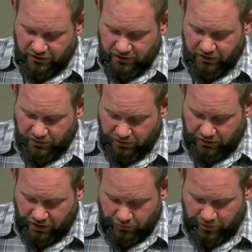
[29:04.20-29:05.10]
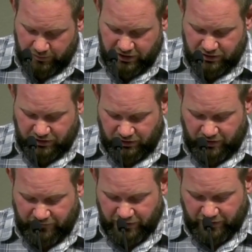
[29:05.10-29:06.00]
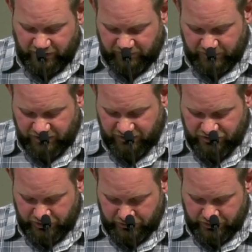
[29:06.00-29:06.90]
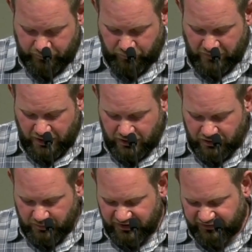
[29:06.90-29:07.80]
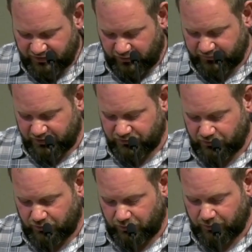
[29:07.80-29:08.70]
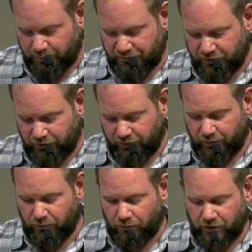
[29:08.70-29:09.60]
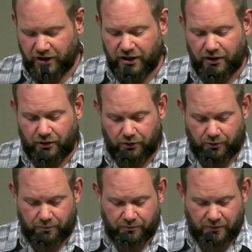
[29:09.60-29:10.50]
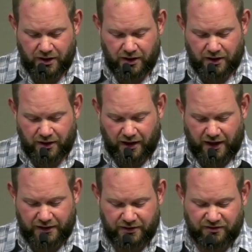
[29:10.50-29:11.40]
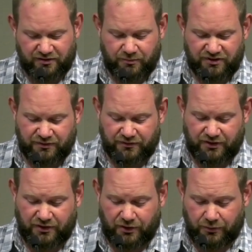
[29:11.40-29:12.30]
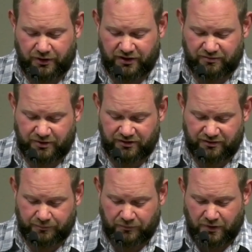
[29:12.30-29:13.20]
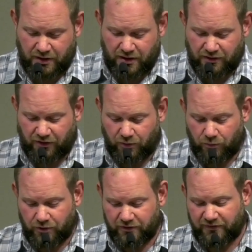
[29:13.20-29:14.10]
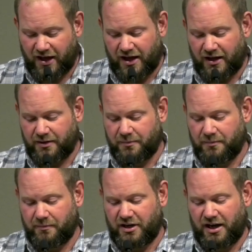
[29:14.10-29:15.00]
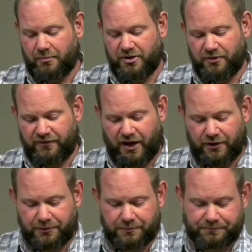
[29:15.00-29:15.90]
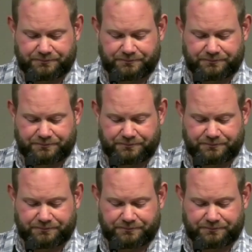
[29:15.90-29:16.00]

the young women to love their husbands and children, to be self controlled, pure, working at home, kind and submissive to their own husbands, that the word of God may not be reviled.